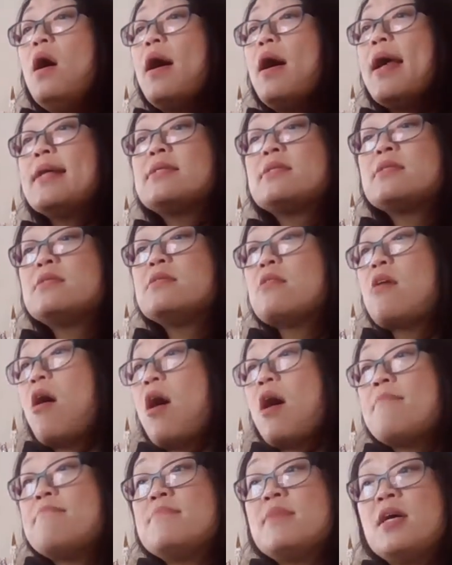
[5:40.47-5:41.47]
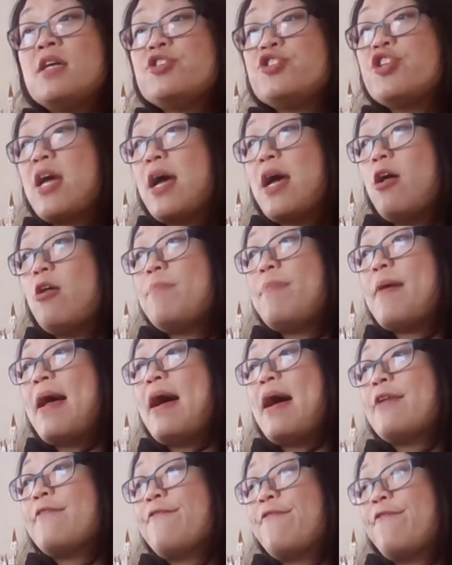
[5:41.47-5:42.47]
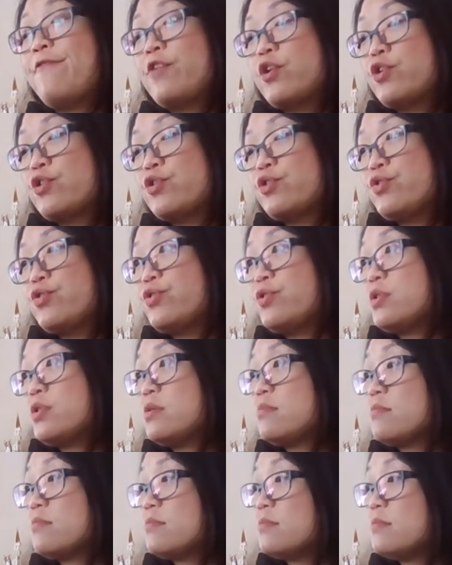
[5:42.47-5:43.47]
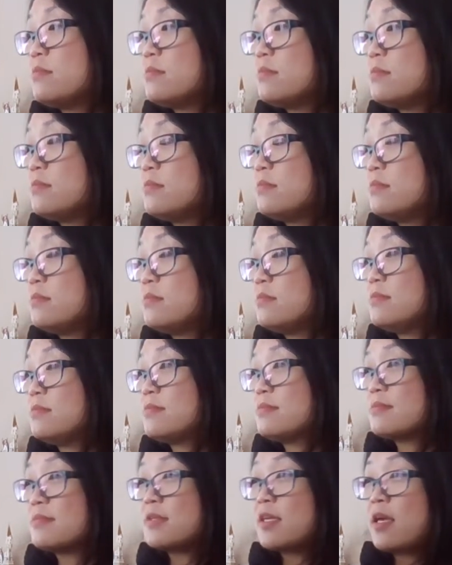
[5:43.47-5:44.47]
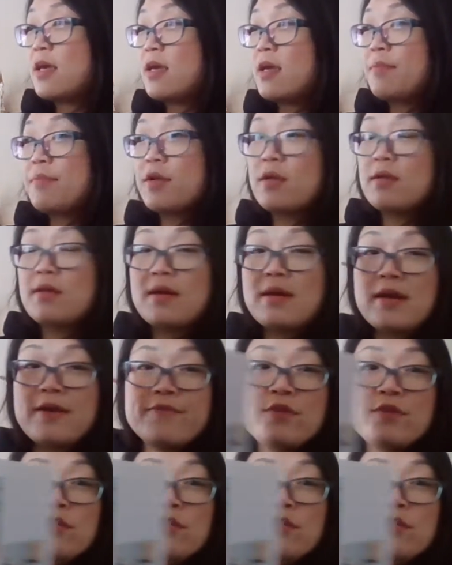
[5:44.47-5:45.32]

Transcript: It's not much help at first. Okay, I'm going to have